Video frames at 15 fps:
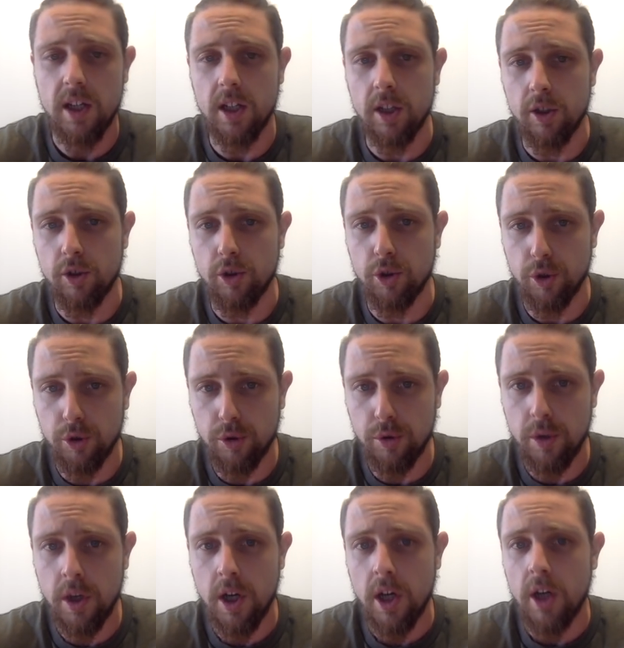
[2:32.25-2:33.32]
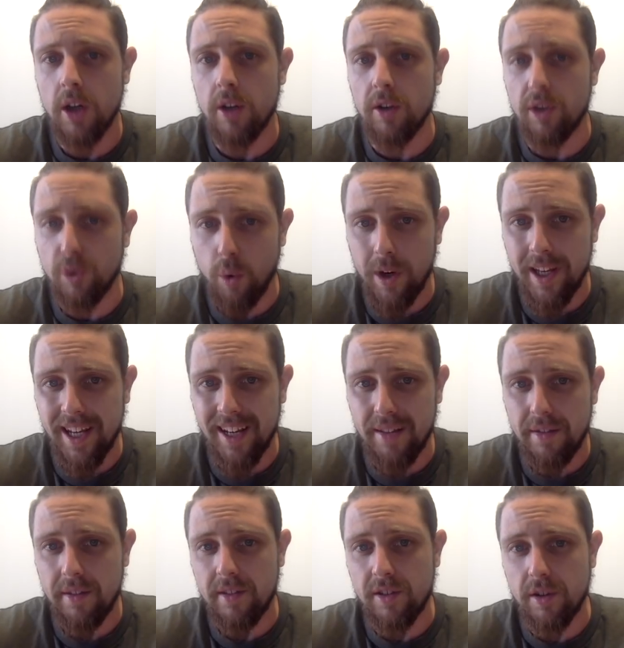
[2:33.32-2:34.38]
in June the
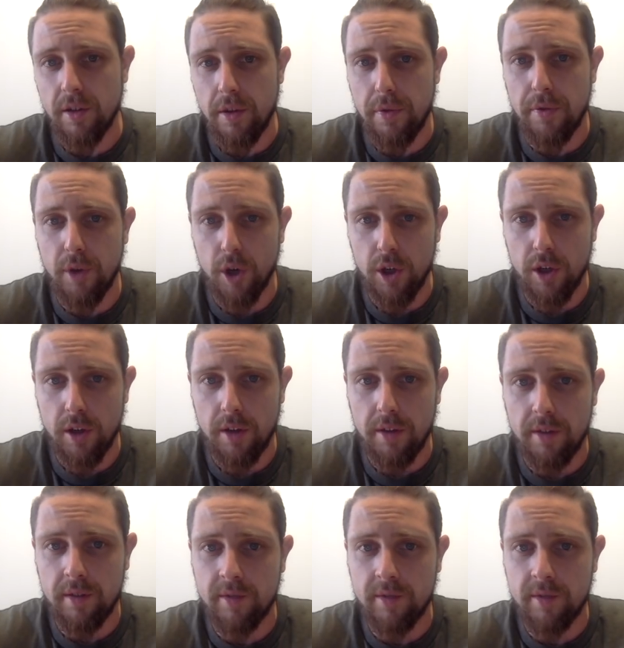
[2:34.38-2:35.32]
28th to the 30th.